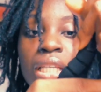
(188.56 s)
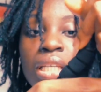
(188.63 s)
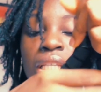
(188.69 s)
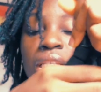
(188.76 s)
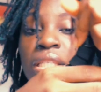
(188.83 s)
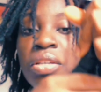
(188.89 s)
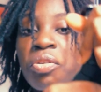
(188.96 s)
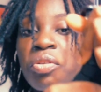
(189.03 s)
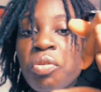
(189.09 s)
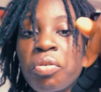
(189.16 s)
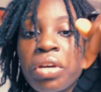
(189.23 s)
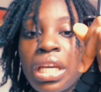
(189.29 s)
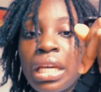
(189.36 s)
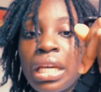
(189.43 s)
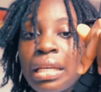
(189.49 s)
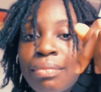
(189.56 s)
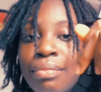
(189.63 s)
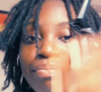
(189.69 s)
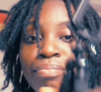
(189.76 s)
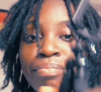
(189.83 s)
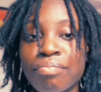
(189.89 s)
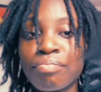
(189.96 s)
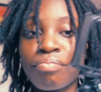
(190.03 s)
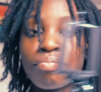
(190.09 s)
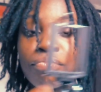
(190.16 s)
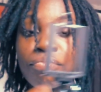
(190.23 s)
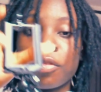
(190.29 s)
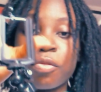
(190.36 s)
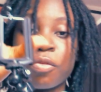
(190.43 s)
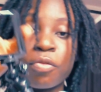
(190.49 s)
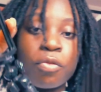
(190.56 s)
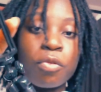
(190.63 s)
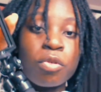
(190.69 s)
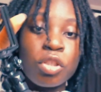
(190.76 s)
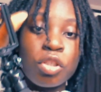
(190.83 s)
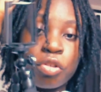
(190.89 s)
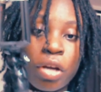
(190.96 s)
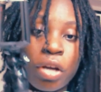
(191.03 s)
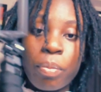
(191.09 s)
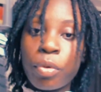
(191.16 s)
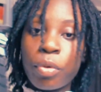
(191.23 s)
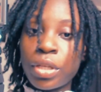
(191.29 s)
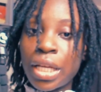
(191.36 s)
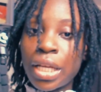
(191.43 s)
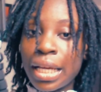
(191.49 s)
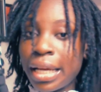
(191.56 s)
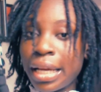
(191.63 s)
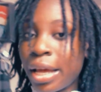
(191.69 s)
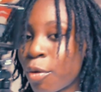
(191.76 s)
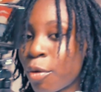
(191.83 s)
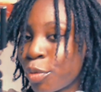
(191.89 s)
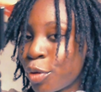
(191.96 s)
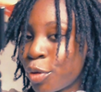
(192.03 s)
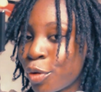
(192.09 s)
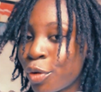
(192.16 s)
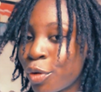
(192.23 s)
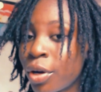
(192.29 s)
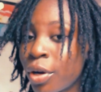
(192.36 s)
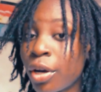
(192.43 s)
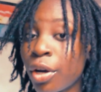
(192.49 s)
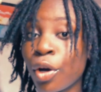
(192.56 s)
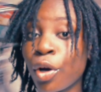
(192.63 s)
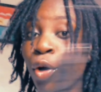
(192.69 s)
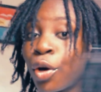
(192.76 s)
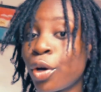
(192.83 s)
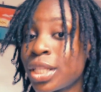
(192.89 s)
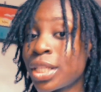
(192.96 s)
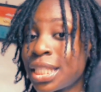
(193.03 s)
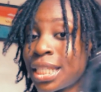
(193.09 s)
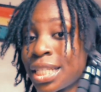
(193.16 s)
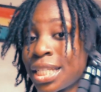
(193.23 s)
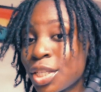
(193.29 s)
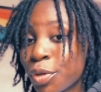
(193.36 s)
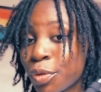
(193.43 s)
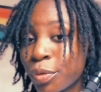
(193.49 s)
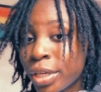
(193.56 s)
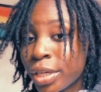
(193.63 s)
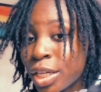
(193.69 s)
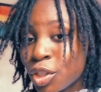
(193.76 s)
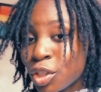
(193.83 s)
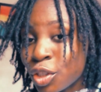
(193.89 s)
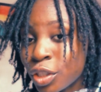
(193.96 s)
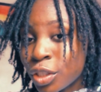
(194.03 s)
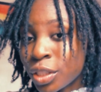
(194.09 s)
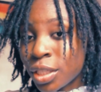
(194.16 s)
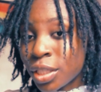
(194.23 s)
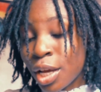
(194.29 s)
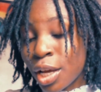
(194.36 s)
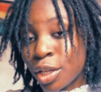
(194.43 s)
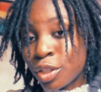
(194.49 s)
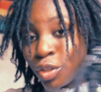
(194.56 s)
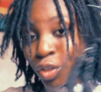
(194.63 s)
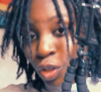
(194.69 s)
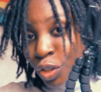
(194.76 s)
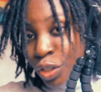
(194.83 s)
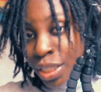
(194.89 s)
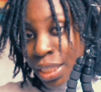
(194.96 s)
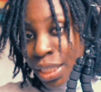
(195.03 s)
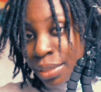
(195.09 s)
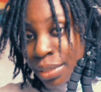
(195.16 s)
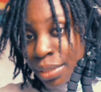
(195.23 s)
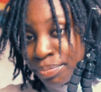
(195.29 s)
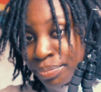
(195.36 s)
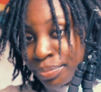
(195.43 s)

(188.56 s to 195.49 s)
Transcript: easygoing phone tripod that can help your content creation journey.